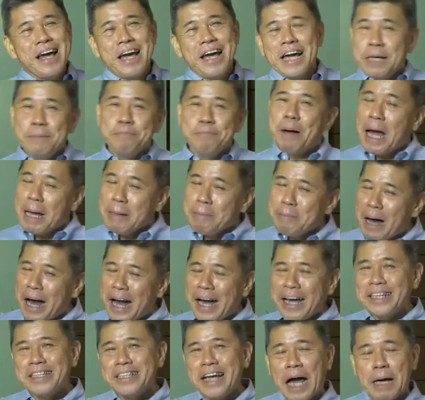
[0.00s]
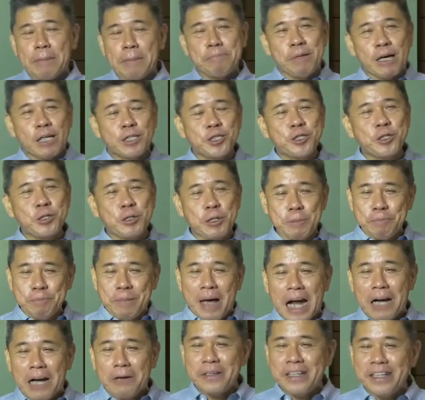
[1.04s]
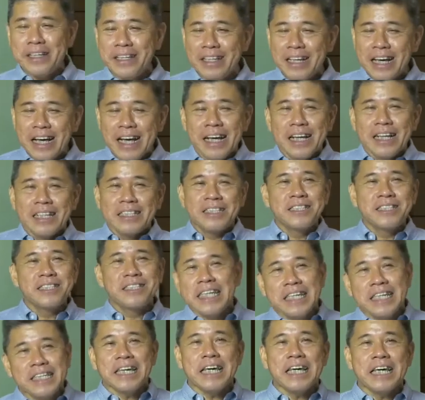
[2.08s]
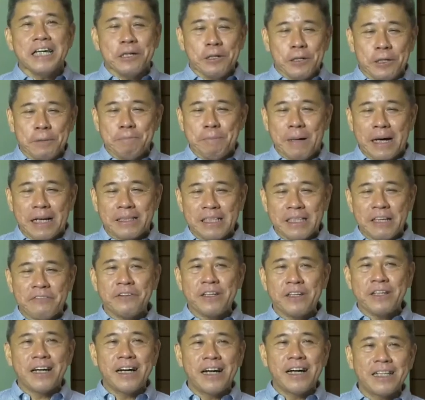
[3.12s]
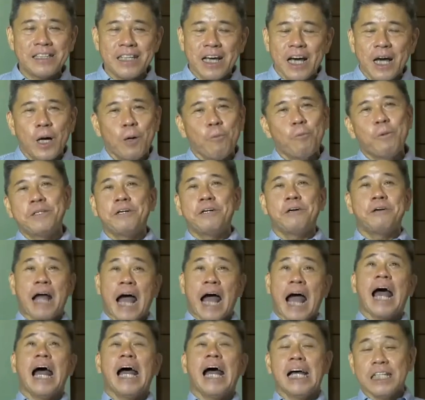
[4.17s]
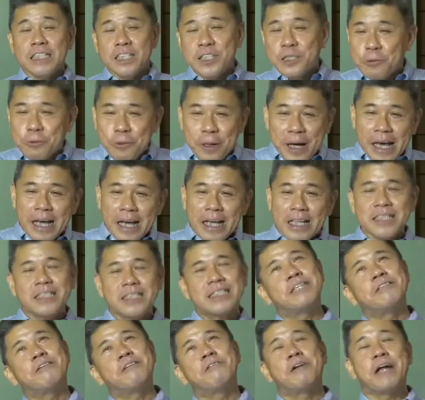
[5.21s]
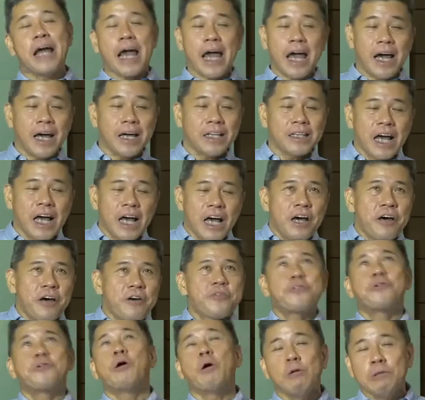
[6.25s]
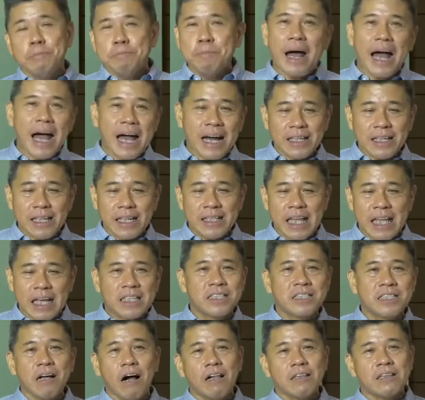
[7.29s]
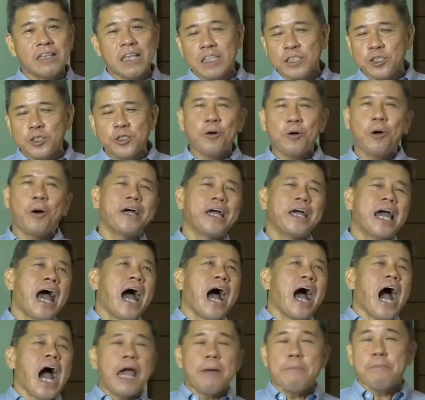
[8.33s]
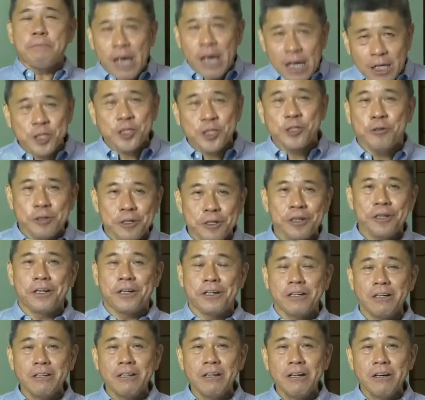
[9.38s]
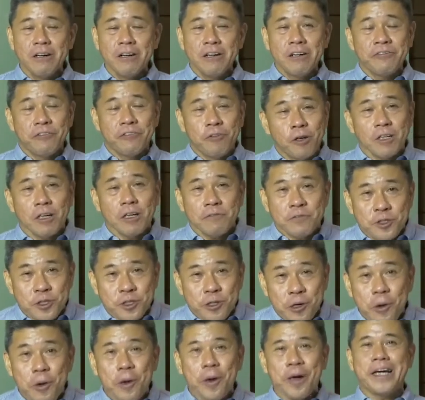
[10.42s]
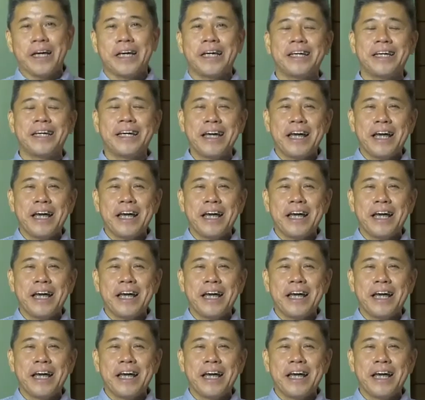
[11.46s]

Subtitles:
In my mind, I picture Mary singing her Magnificat with her hands raised and her head thrown back in exultant joy. I picture her full of joy.